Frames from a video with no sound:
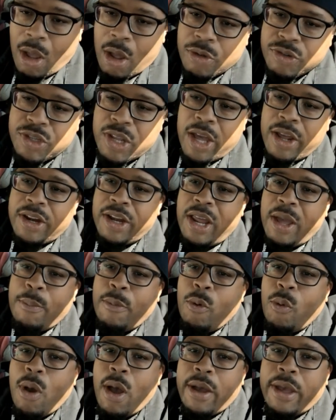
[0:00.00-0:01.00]
On Saturday,
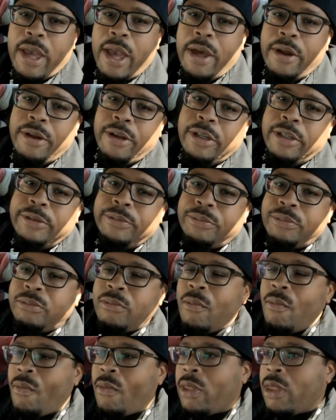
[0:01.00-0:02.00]
I'm gonna walk out of the
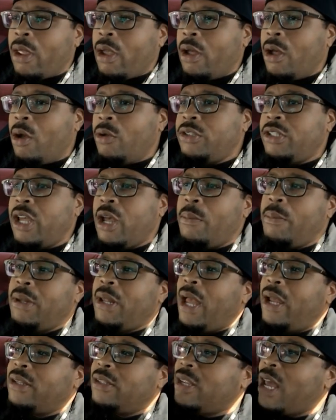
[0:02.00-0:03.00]
hotel and be
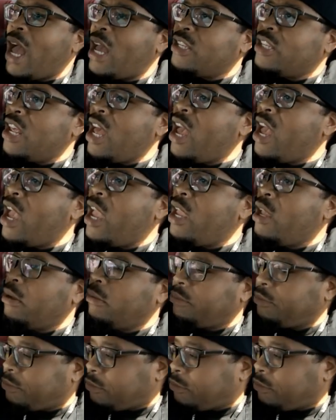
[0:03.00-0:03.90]
like, taxi!